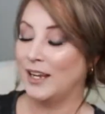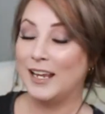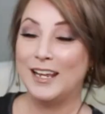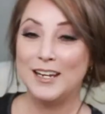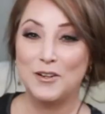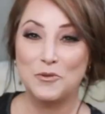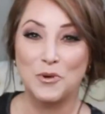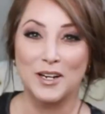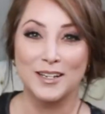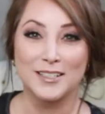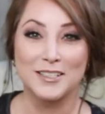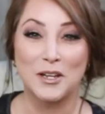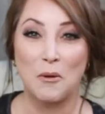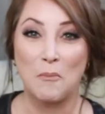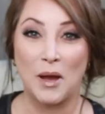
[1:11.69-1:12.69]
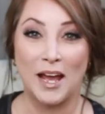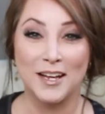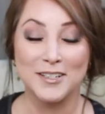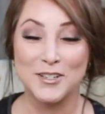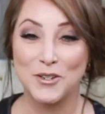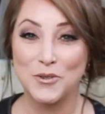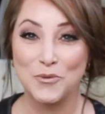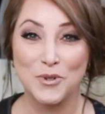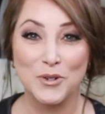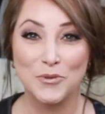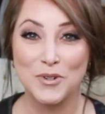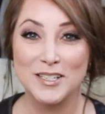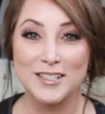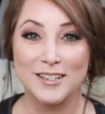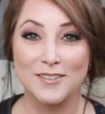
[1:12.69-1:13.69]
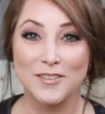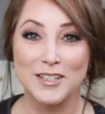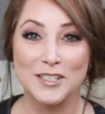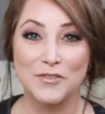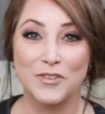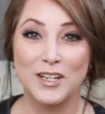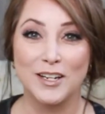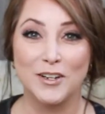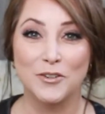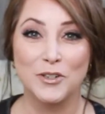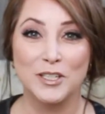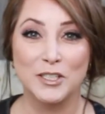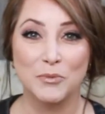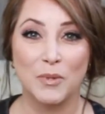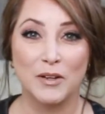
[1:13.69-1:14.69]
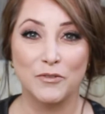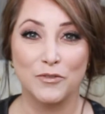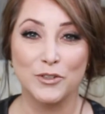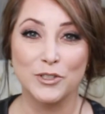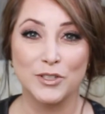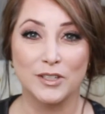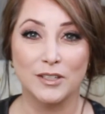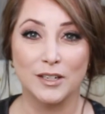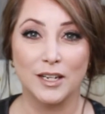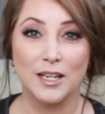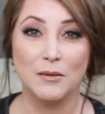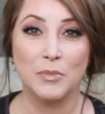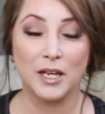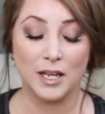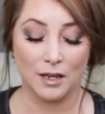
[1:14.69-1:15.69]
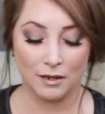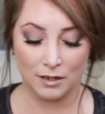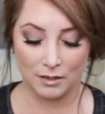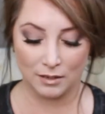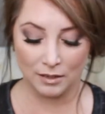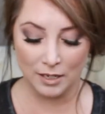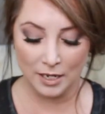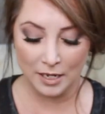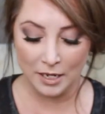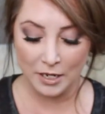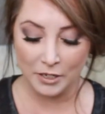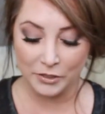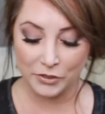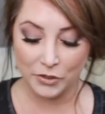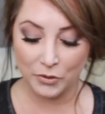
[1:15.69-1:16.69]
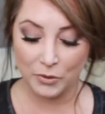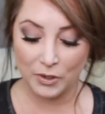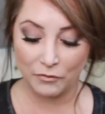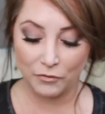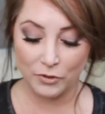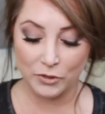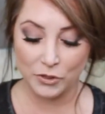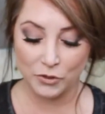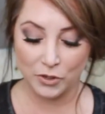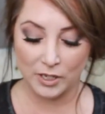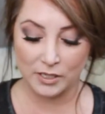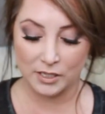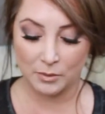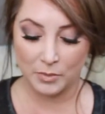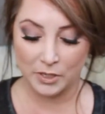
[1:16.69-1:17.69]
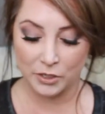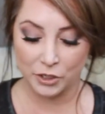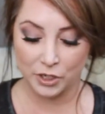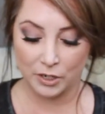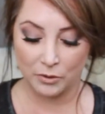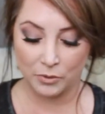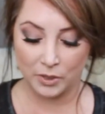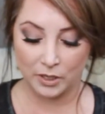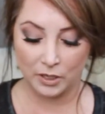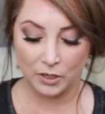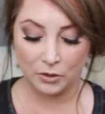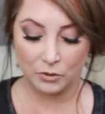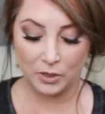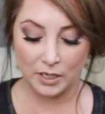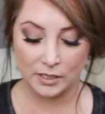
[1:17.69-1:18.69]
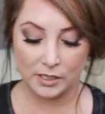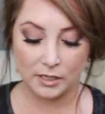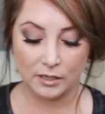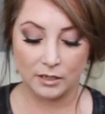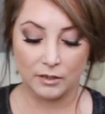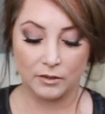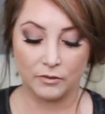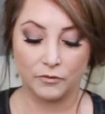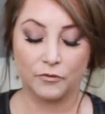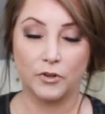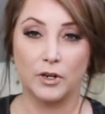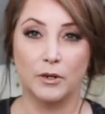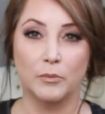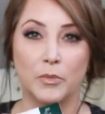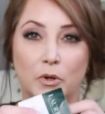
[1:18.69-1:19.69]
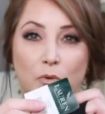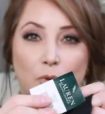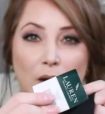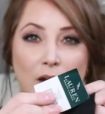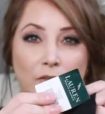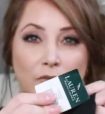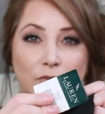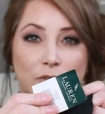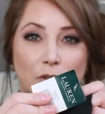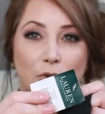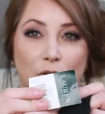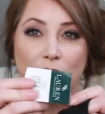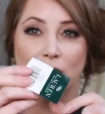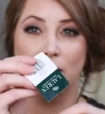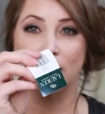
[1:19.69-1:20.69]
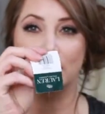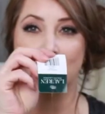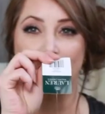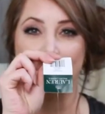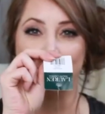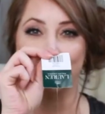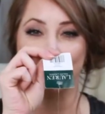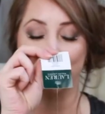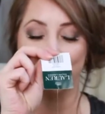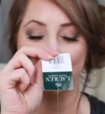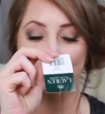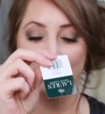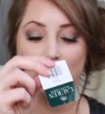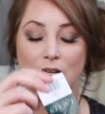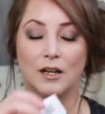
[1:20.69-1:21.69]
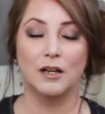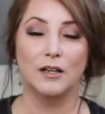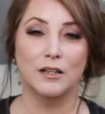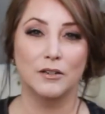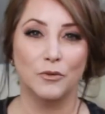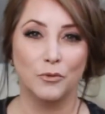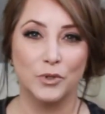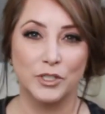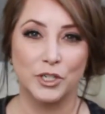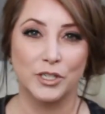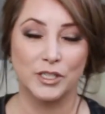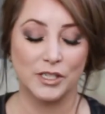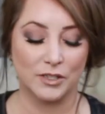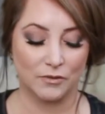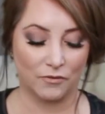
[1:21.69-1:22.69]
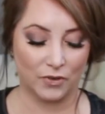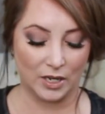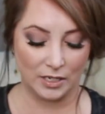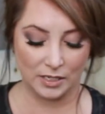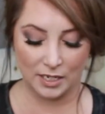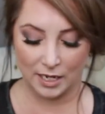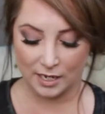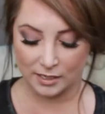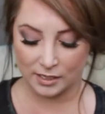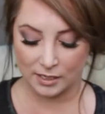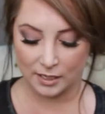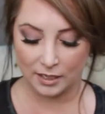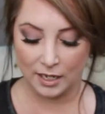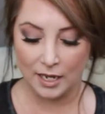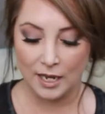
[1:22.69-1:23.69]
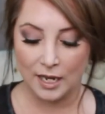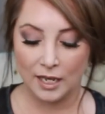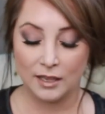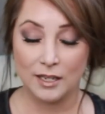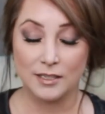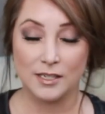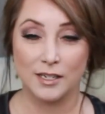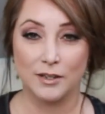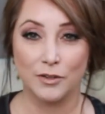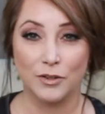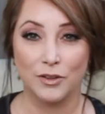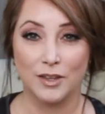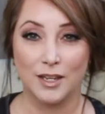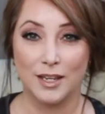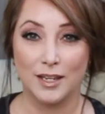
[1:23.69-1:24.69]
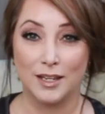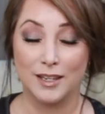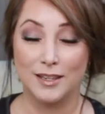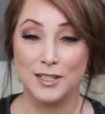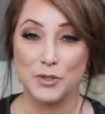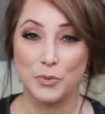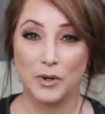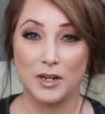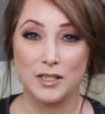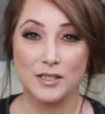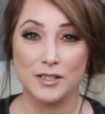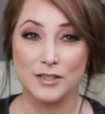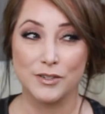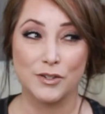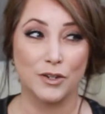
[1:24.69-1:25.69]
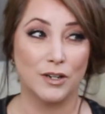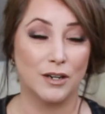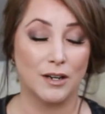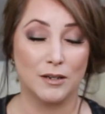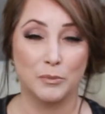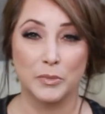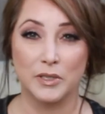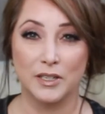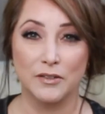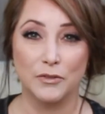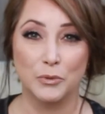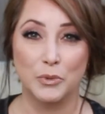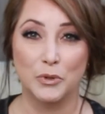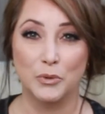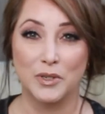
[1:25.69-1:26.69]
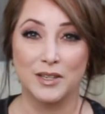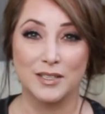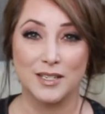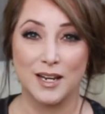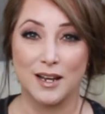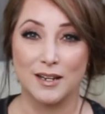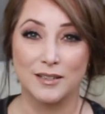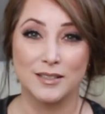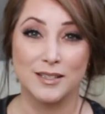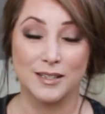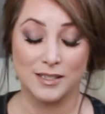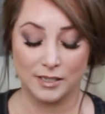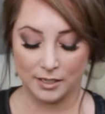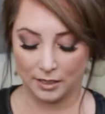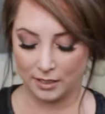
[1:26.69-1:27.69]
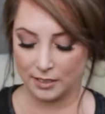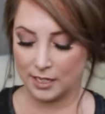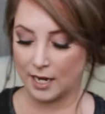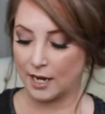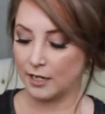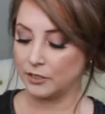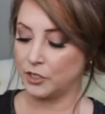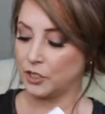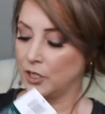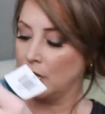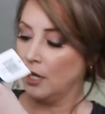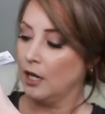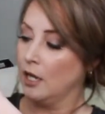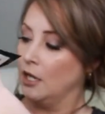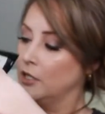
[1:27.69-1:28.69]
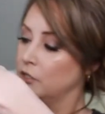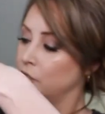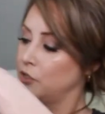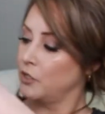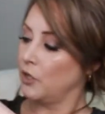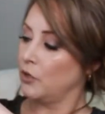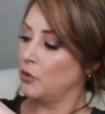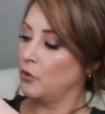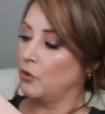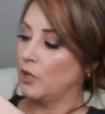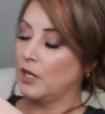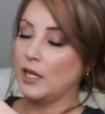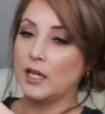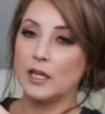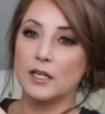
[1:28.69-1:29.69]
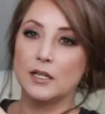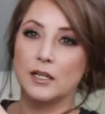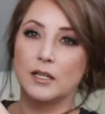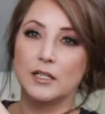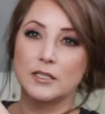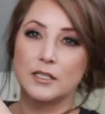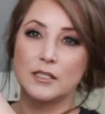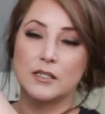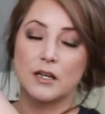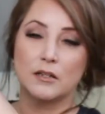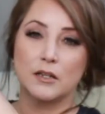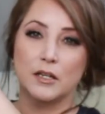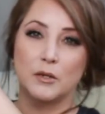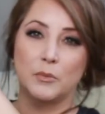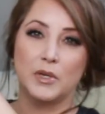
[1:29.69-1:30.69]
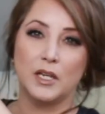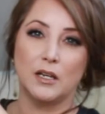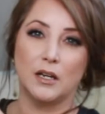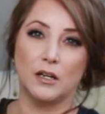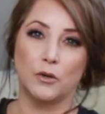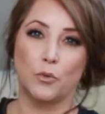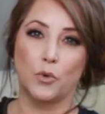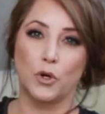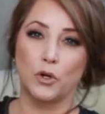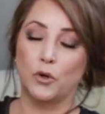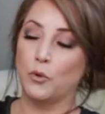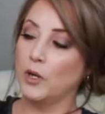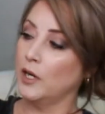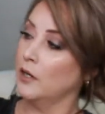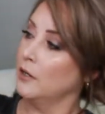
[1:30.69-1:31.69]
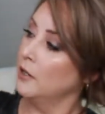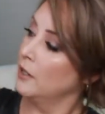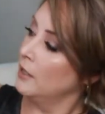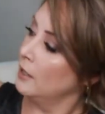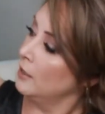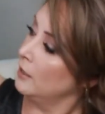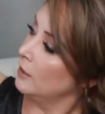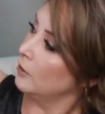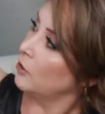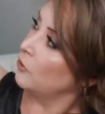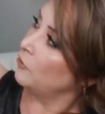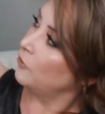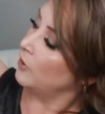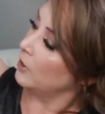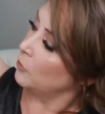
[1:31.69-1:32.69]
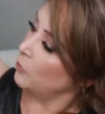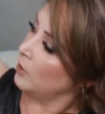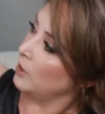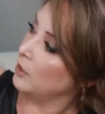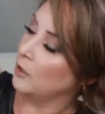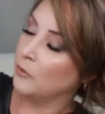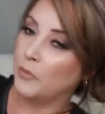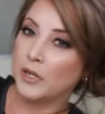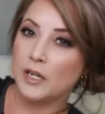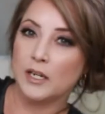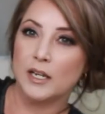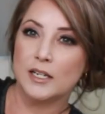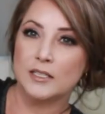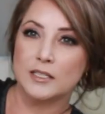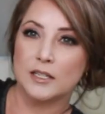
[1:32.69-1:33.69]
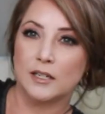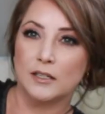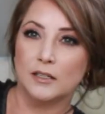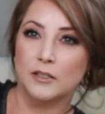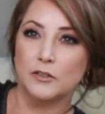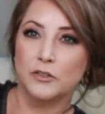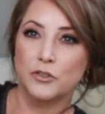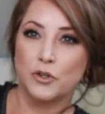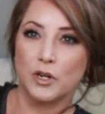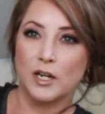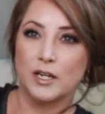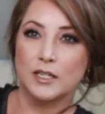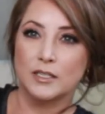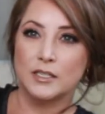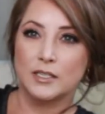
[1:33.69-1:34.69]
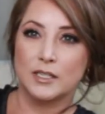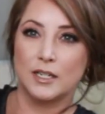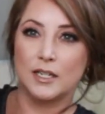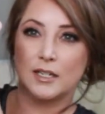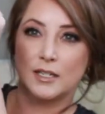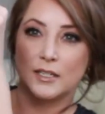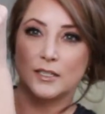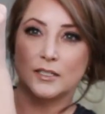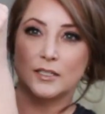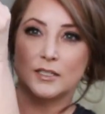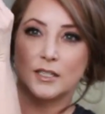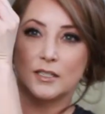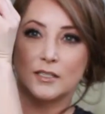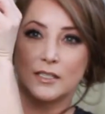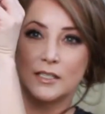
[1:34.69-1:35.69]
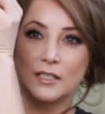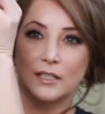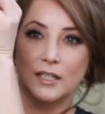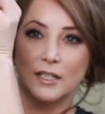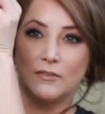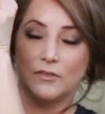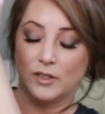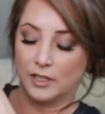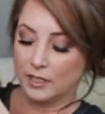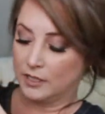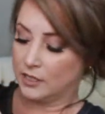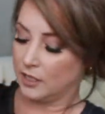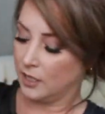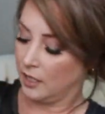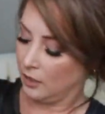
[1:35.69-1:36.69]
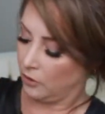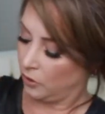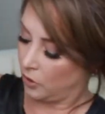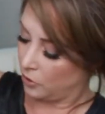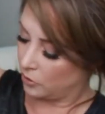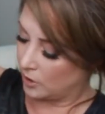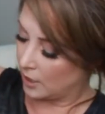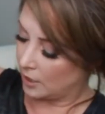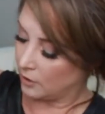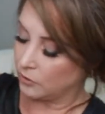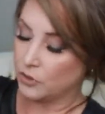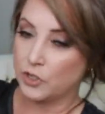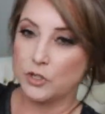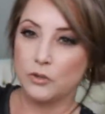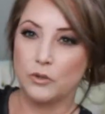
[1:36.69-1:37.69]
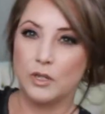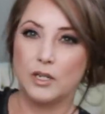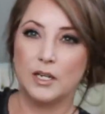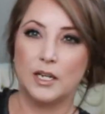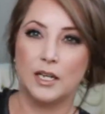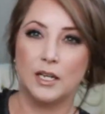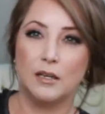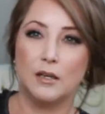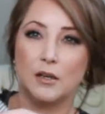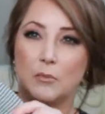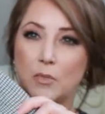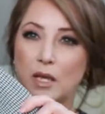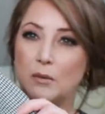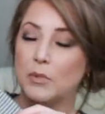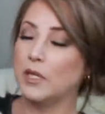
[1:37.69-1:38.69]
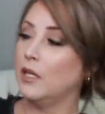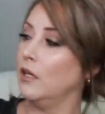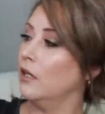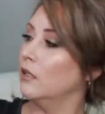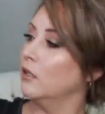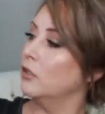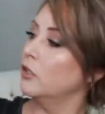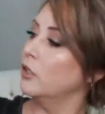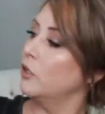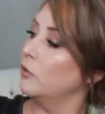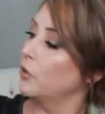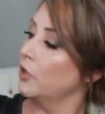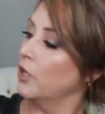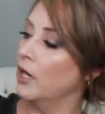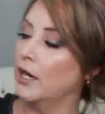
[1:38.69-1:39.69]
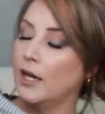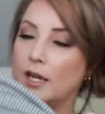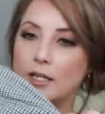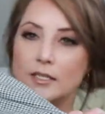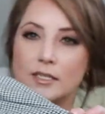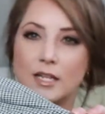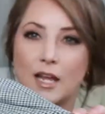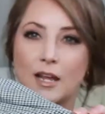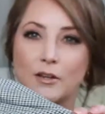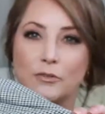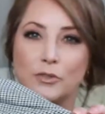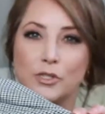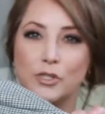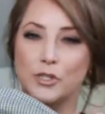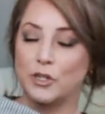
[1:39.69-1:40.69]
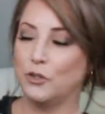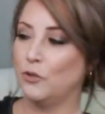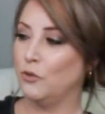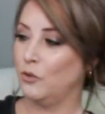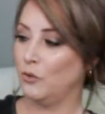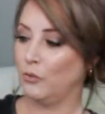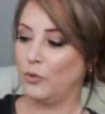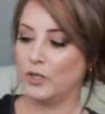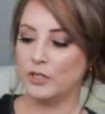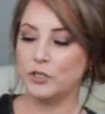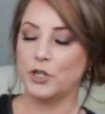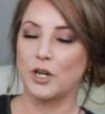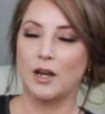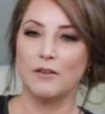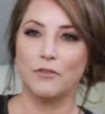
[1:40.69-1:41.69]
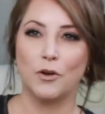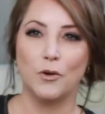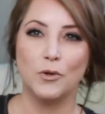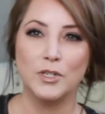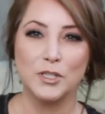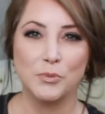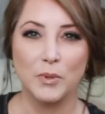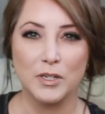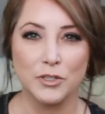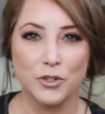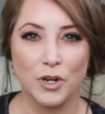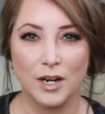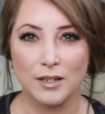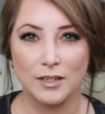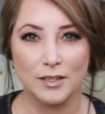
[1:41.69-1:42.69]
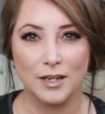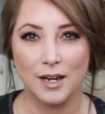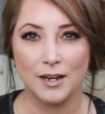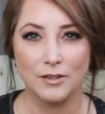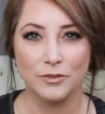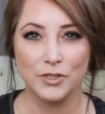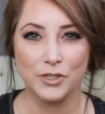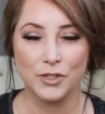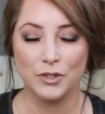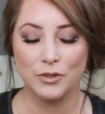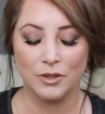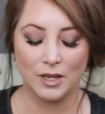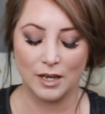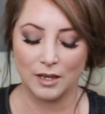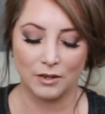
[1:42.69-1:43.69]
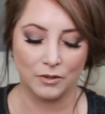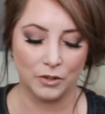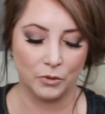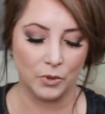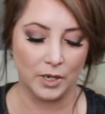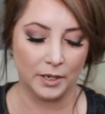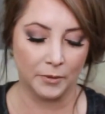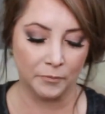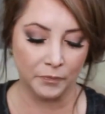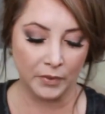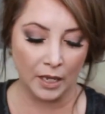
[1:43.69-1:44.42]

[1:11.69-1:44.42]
So, anyways, back to the real reason of this video is my first little eBay haul. So the first dress I'm going to share with you, it's a, from Ralph Lauren. The tags are still on, which is fantastic. And that's the other thing. These prices are unbelievable with the tags still attached. So again, this is all going to be kind of workwear, no fun wear, but it's a little dress. It is sleeveless. It'll go down to the knee, maybe a little lower. It's houndstooth, which I've always been attracted to houndstooth. I don't know why.